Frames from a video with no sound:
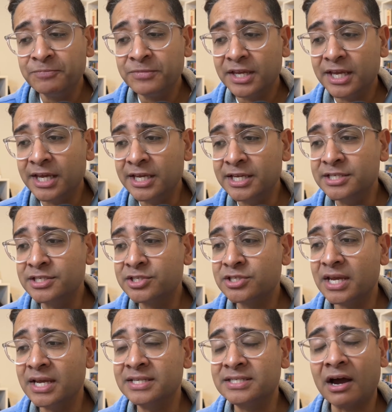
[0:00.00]
is
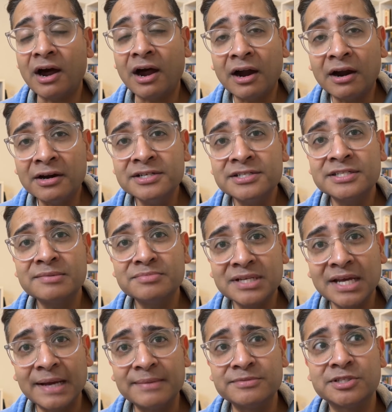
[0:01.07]
it's hard
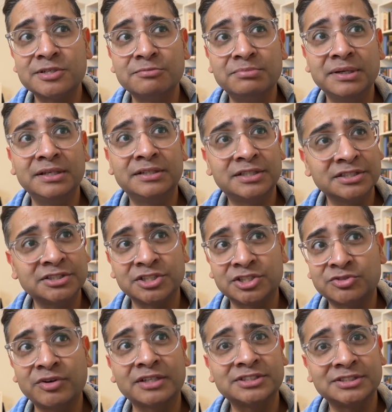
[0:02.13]
sometimes to be, just to
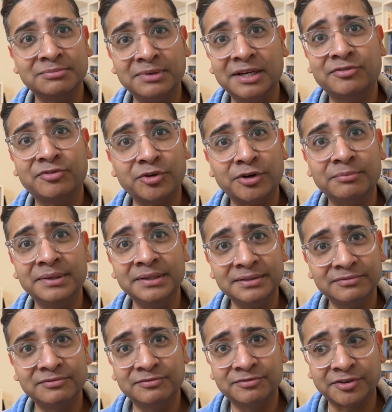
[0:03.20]
stretch the metaphor a bit
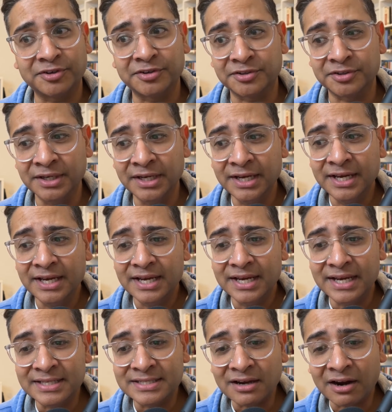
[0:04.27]
further,
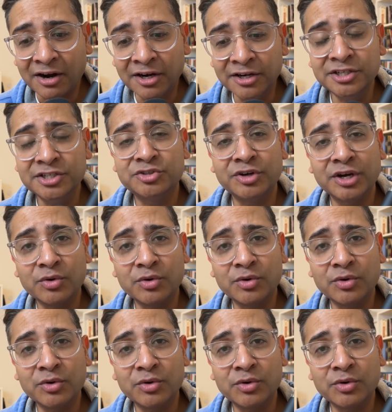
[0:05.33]
it's hard to drink